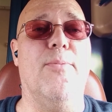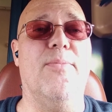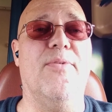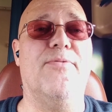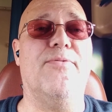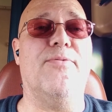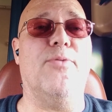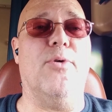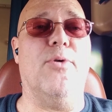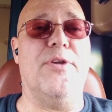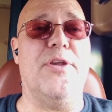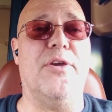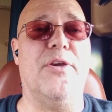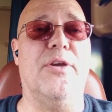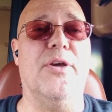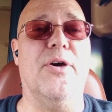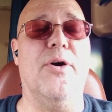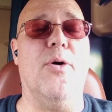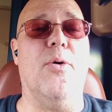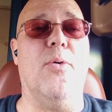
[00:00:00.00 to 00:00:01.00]
before you
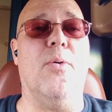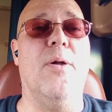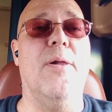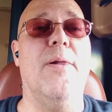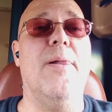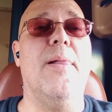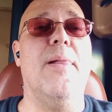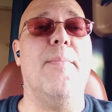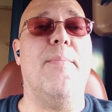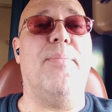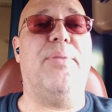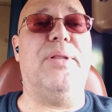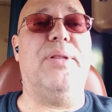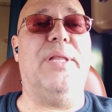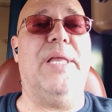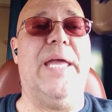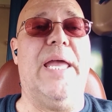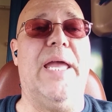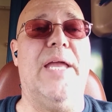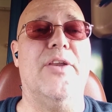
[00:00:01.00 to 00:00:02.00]
go.
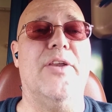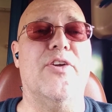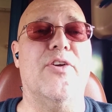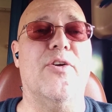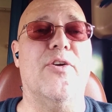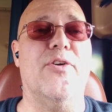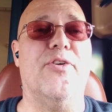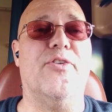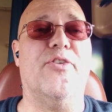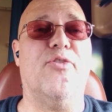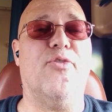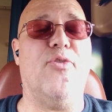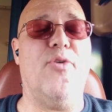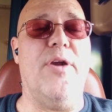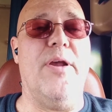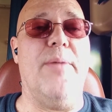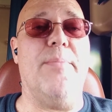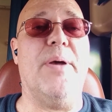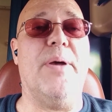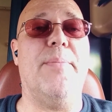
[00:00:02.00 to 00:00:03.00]
Plan your
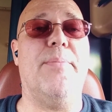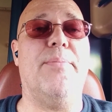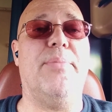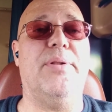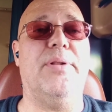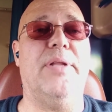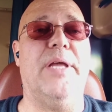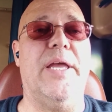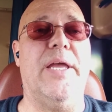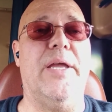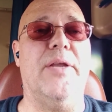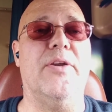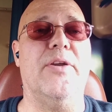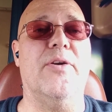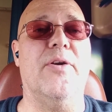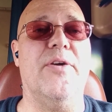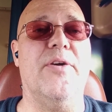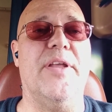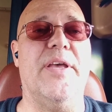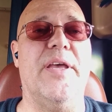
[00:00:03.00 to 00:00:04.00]
trip, plan
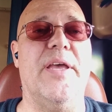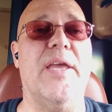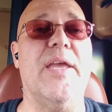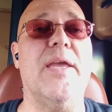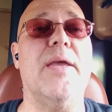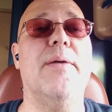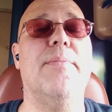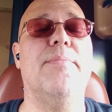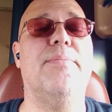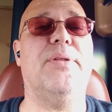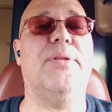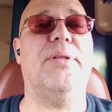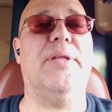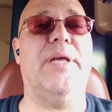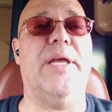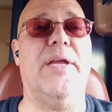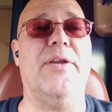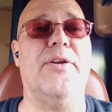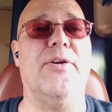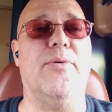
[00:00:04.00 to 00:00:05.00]
your day,
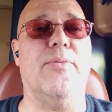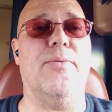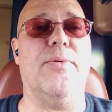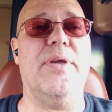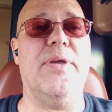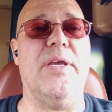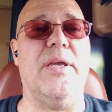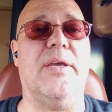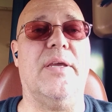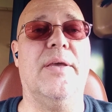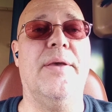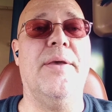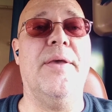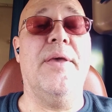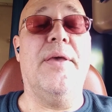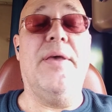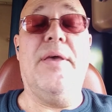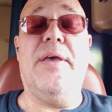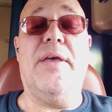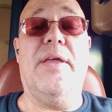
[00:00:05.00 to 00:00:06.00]
plan your week.
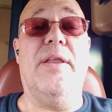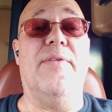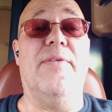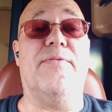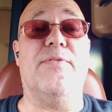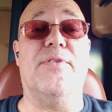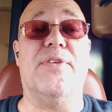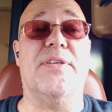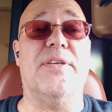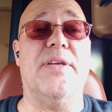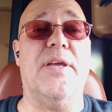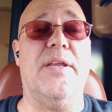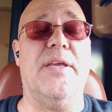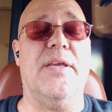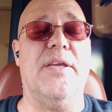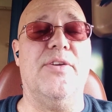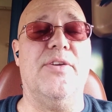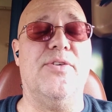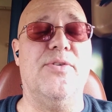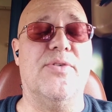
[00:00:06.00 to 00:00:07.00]
And if you see
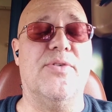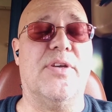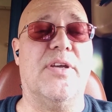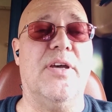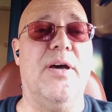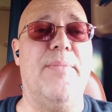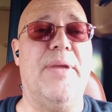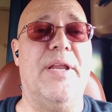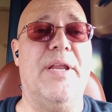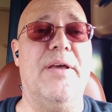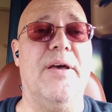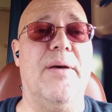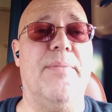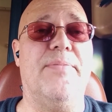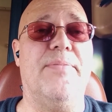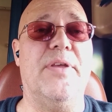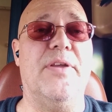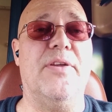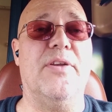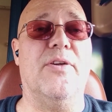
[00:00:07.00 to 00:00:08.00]
any issues coming
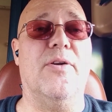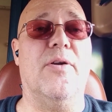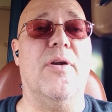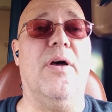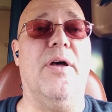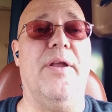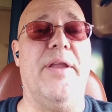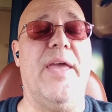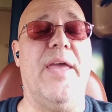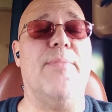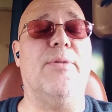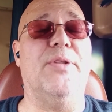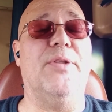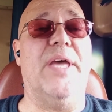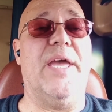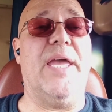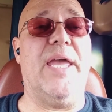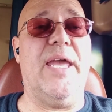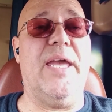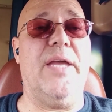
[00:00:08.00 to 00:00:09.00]
up that you're unable to
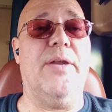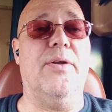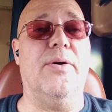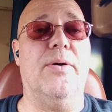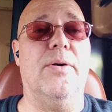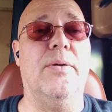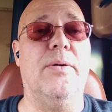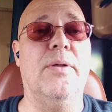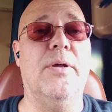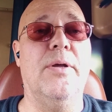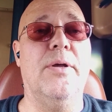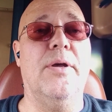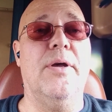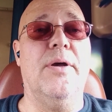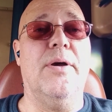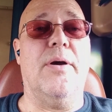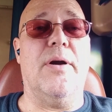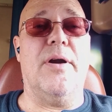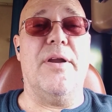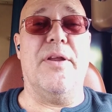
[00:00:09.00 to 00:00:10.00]
handle
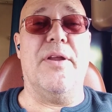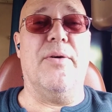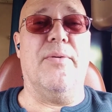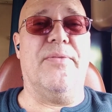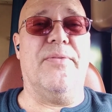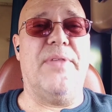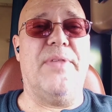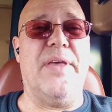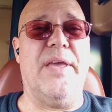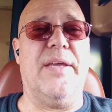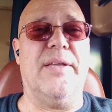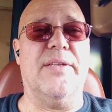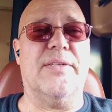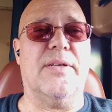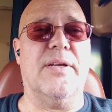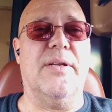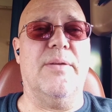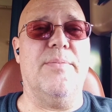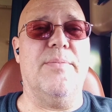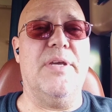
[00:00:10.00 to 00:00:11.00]
or you don't think it's
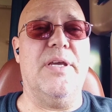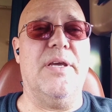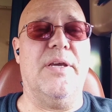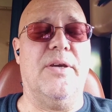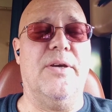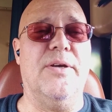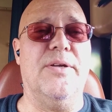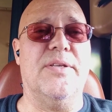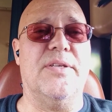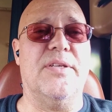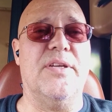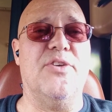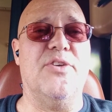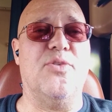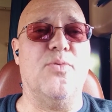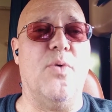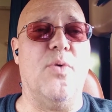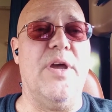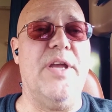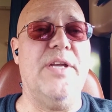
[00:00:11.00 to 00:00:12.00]
going to be a good
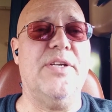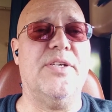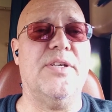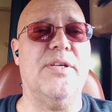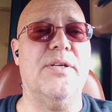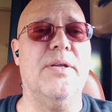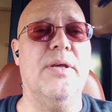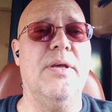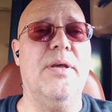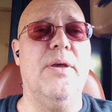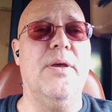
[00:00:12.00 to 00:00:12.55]
situation,